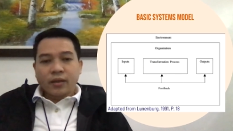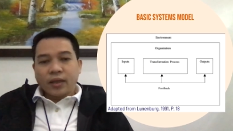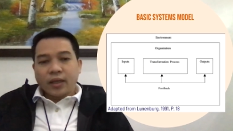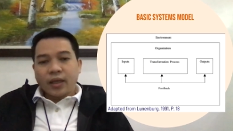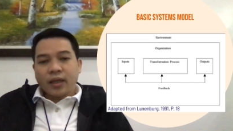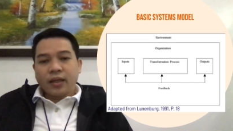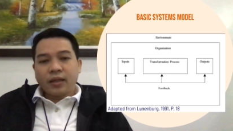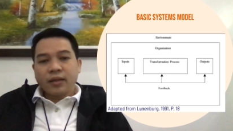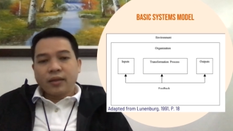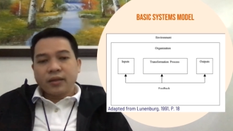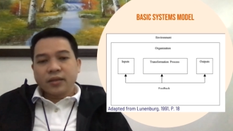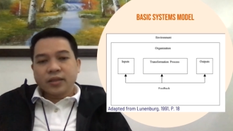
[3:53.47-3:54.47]

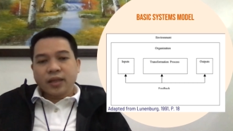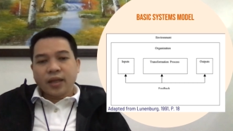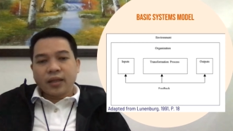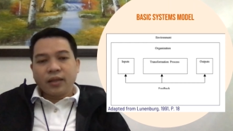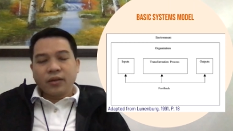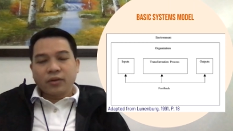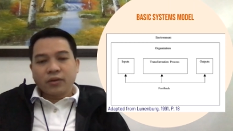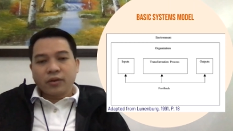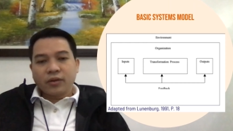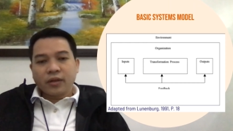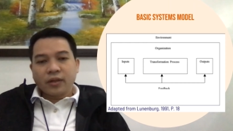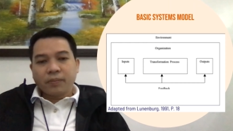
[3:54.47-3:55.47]
in the study or
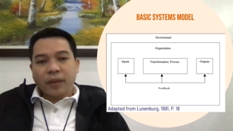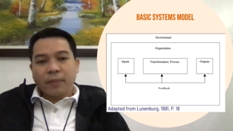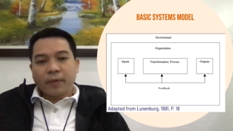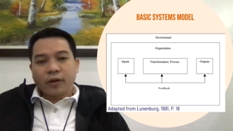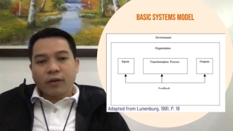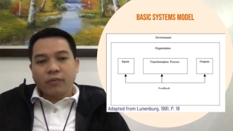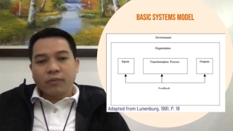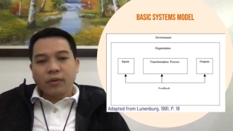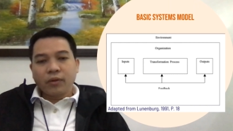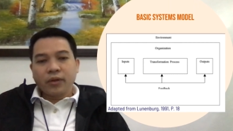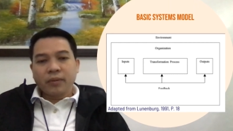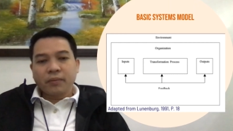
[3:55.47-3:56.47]
in the paper of
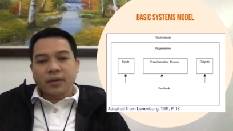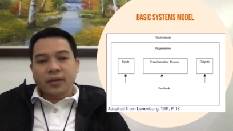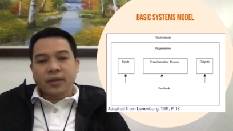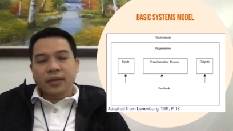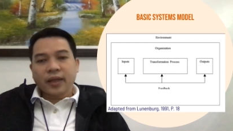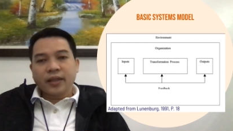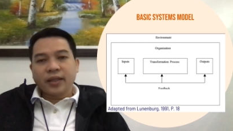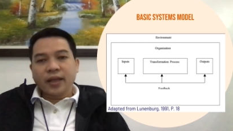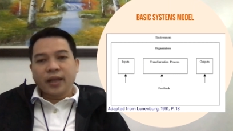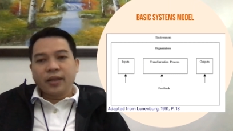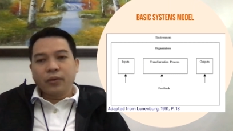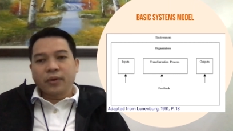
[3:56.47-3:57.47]
Lunenburg
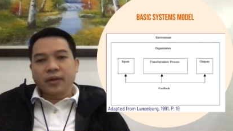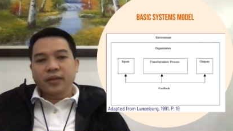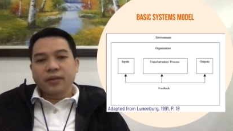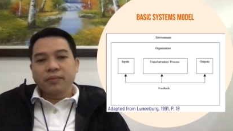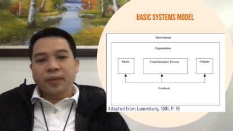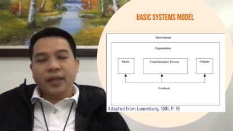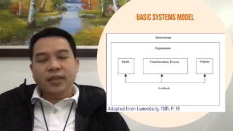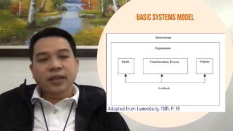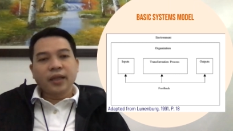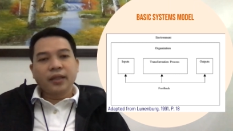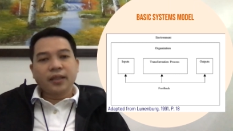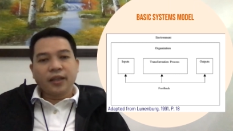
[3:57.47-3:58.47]
1991, page
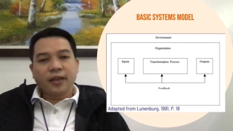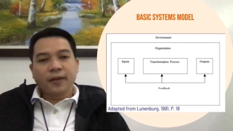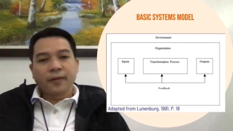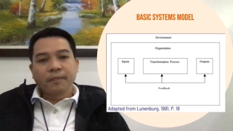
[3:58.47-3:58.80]
18.